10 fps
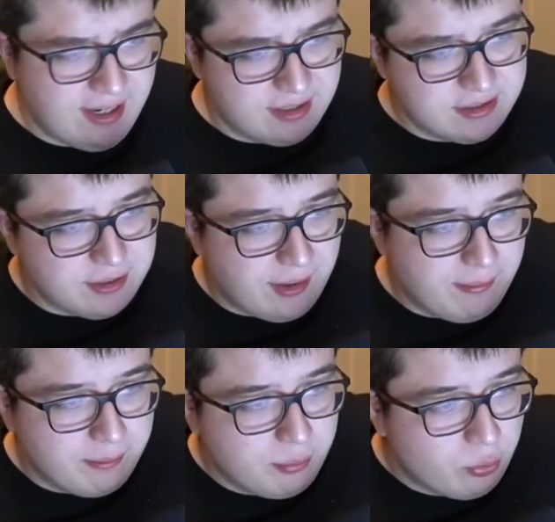So
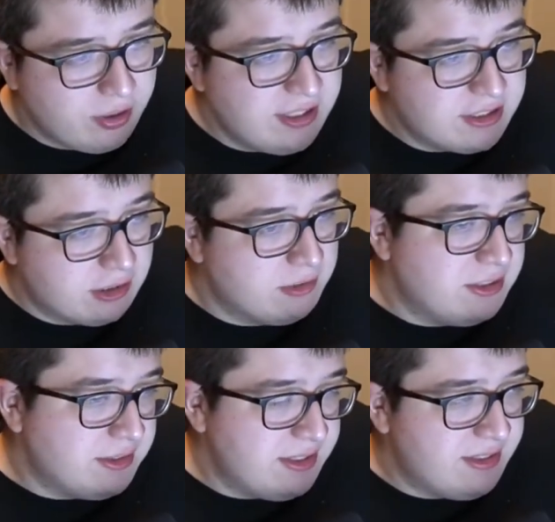I'm pretty sure I'm going
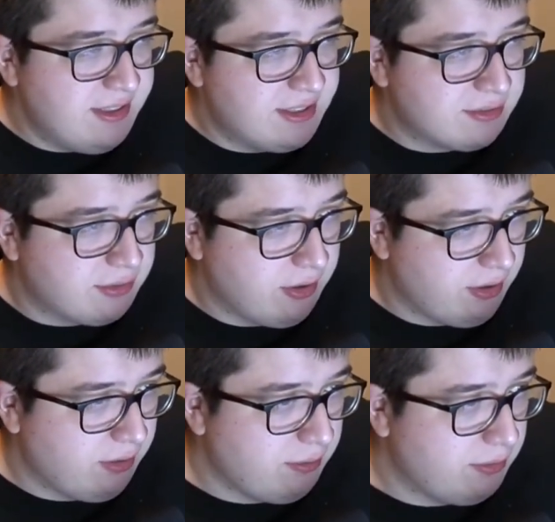to use ECS
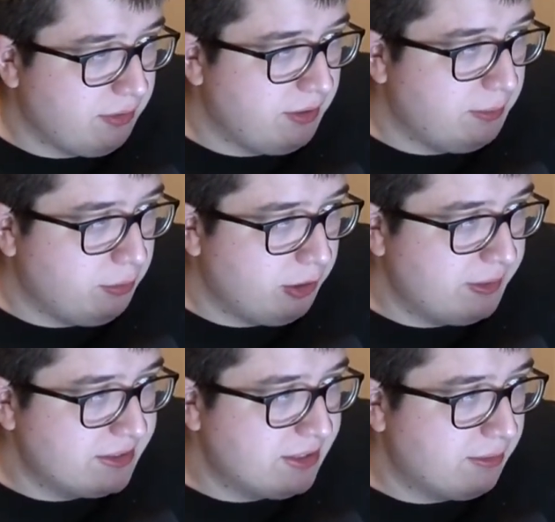for the
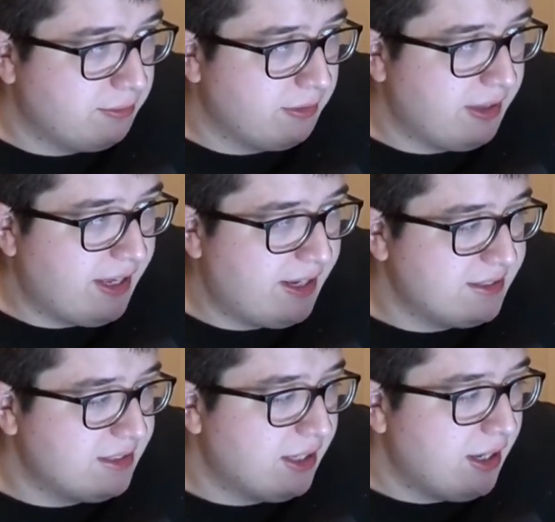deployment stuff for that.